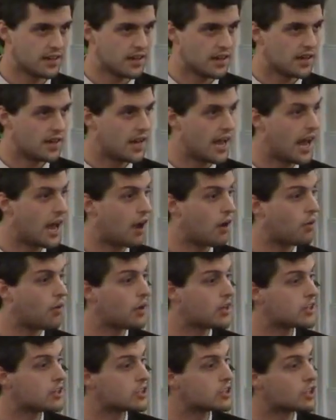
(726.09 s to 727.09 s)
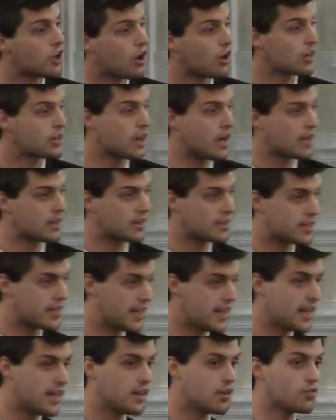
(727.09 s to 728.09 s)
Now, Sargon the
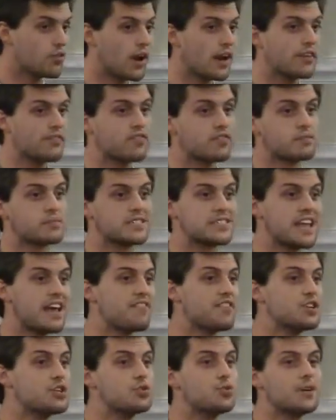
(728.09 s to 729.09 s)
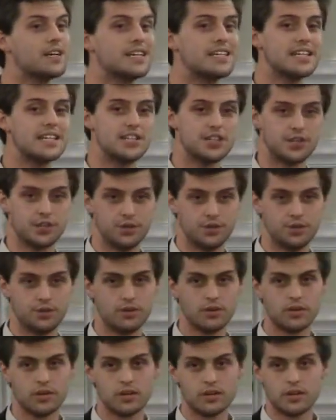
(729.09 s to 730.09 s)
king reigned from 722
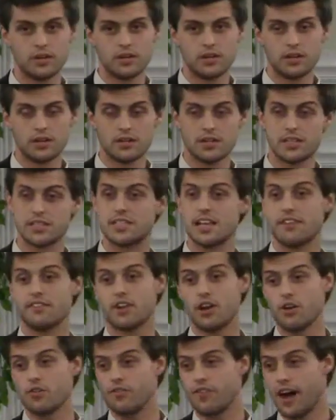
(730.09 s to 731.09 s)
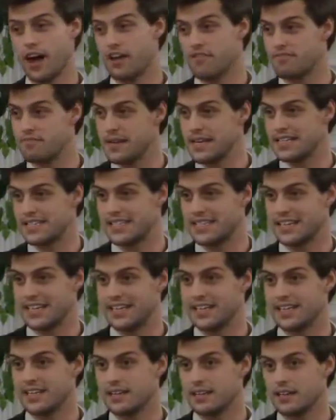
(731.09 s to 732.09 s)
to 705
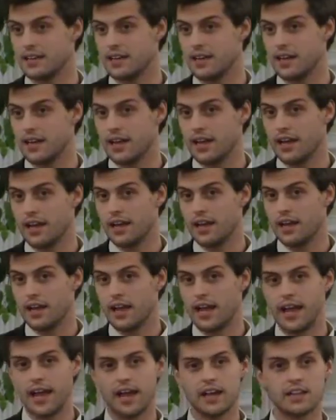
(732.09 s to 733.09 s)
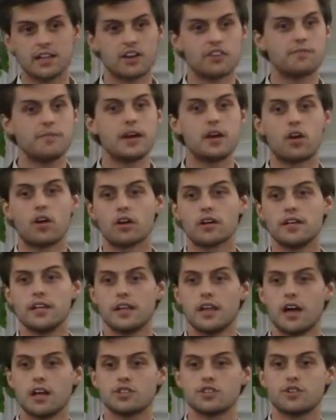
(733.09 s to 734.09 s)
BC. And there have been
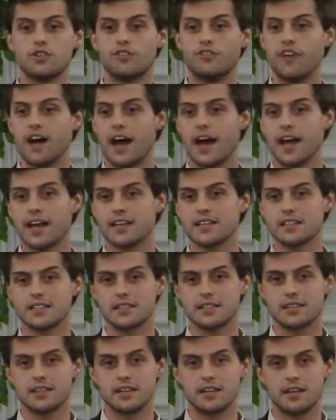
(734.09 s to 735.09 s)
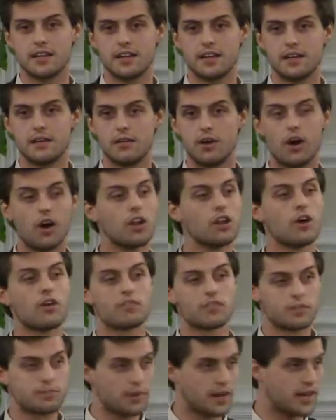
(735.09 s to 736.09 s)
archaeological finds all
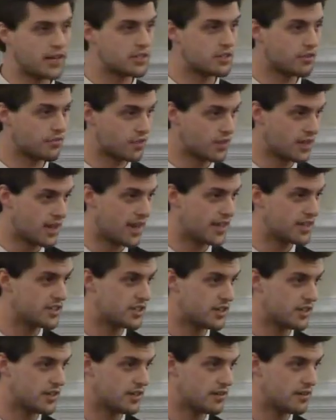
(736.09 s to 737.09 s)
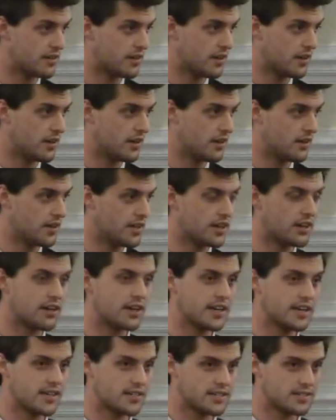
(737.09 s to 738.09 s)
over the place over in the ancient Near
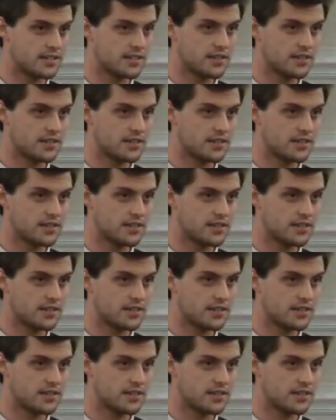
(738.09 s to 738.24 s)
East.